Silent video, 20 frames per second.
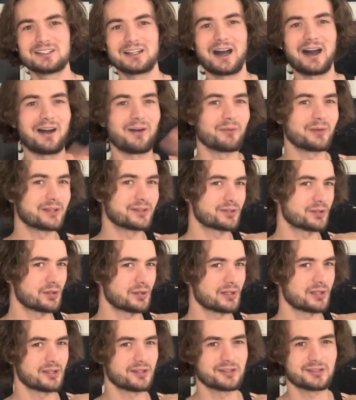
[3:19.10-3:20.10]
I went to
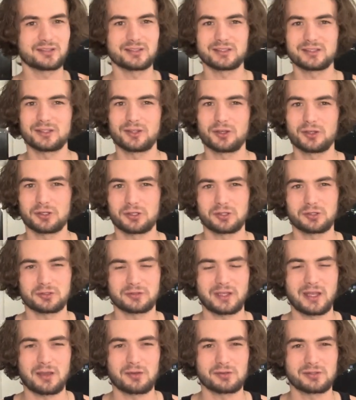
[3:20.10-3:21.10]
the hooker's
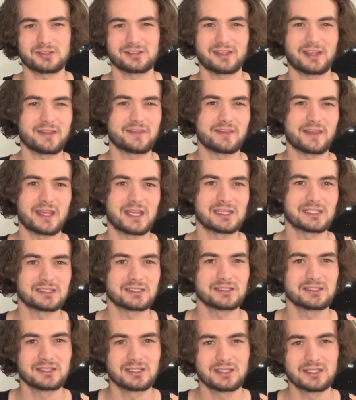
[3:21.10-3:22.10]
house. And then
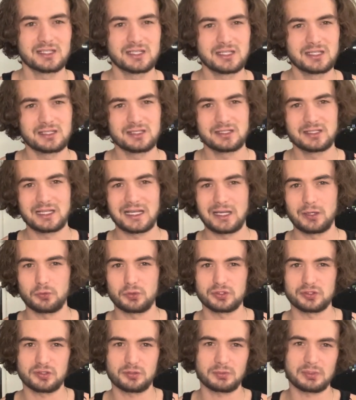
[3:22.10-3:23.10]
I
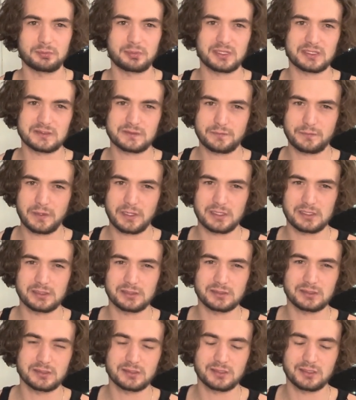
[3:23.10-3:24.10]
went to my best
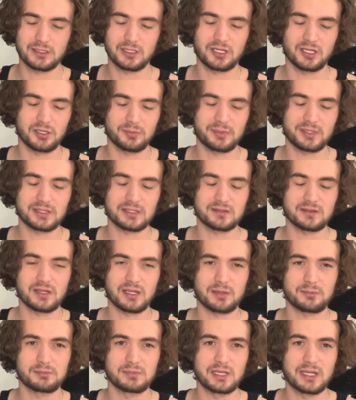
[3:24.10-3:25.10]
friend, at the
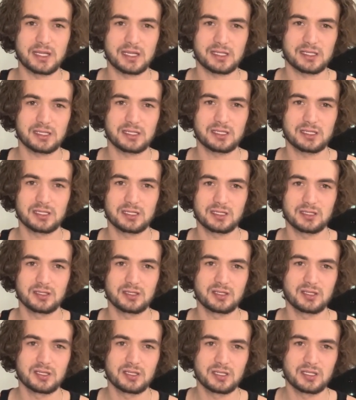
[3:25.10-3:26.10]
time, Nick,
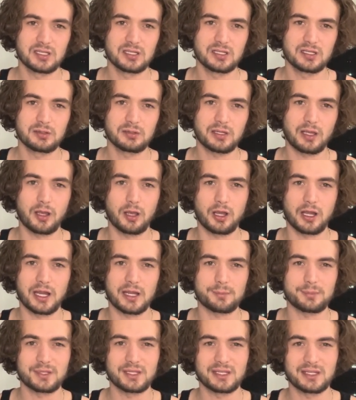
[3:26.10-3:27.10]

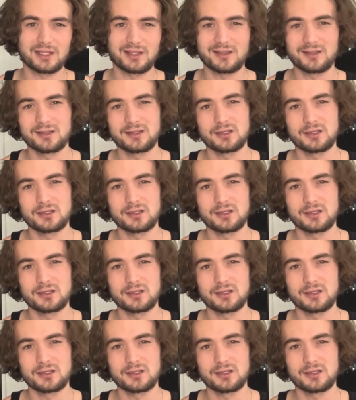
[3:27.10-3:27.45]
R.I.P.